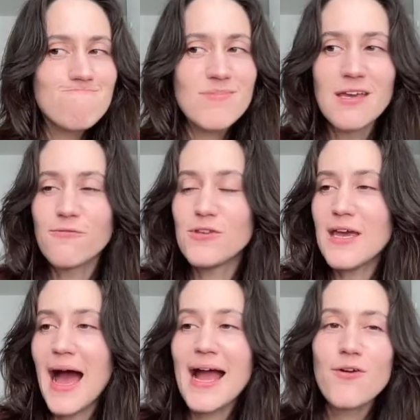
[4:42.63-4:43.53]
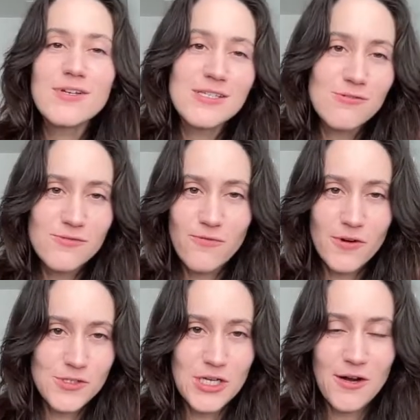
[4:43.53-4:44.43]
if I always use for
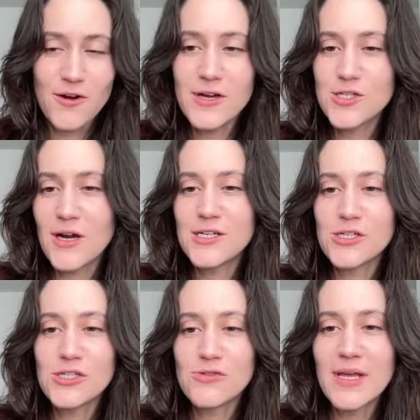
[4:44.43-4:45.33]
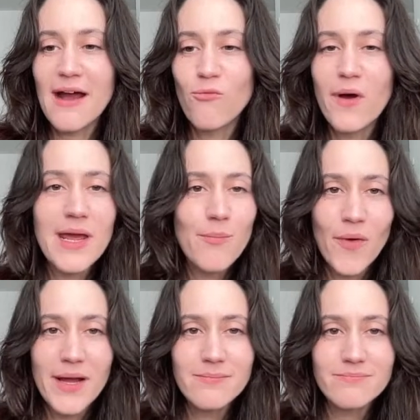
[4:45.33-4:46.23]
a generic creature, I just use they have 1 hit
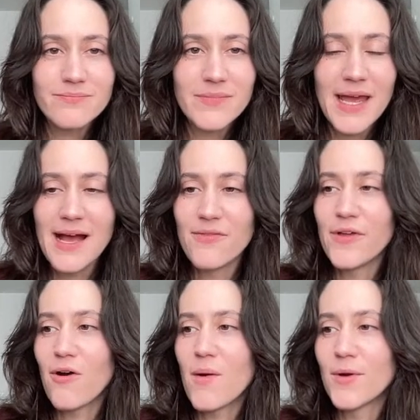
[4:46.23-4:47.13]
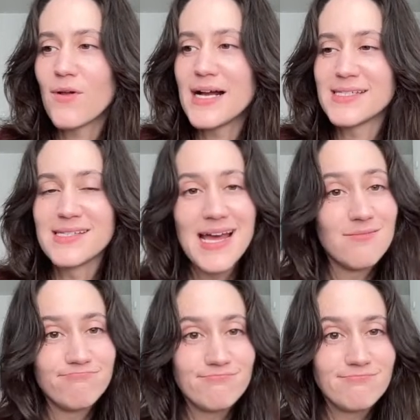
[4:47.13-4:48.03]
point and their armor class is
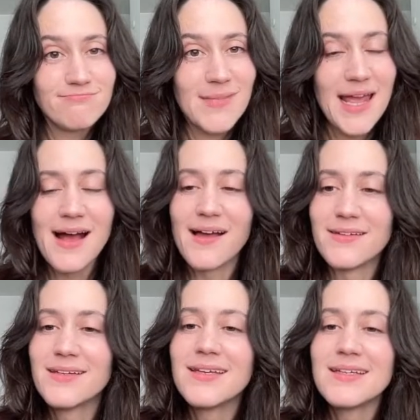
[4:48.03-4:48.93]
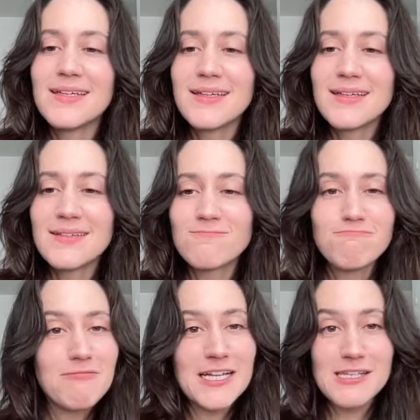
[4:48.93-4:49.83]
10, and
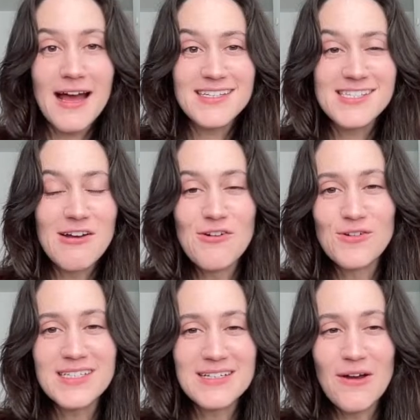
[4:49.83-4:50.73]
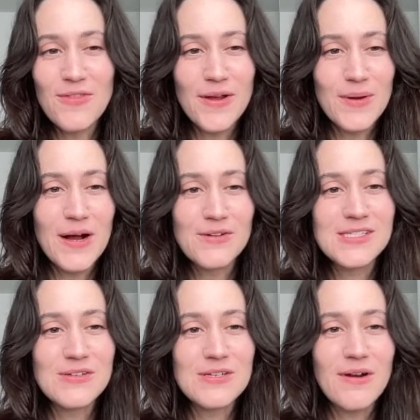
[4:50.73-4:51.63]
that's that. So there we go.
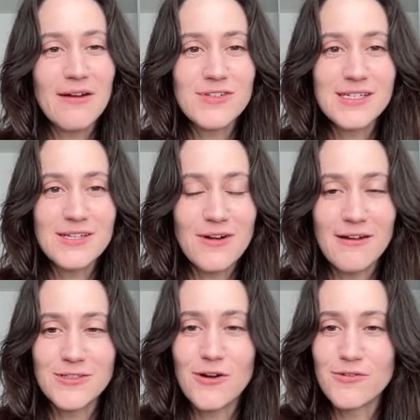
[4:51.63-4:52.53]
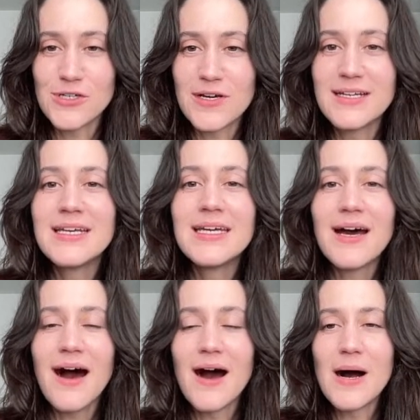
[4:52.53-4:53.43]
So you don't have to overdo it.
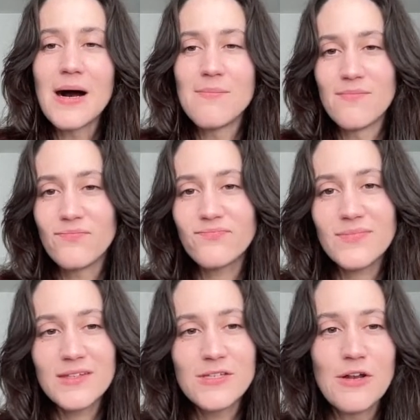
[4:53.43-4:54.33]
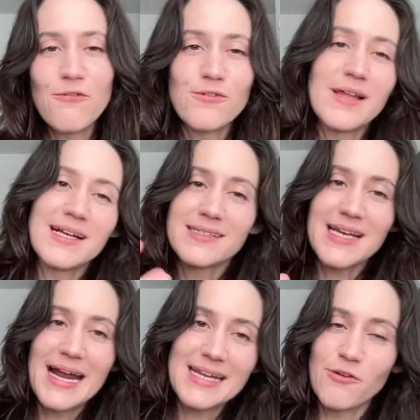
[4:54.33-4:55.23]
For like a
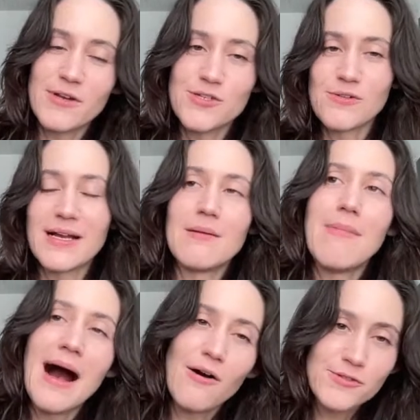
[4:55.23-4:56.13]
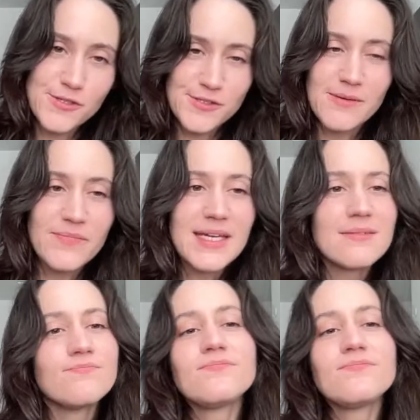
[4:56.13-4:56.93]
tiny creature like a mouse or something.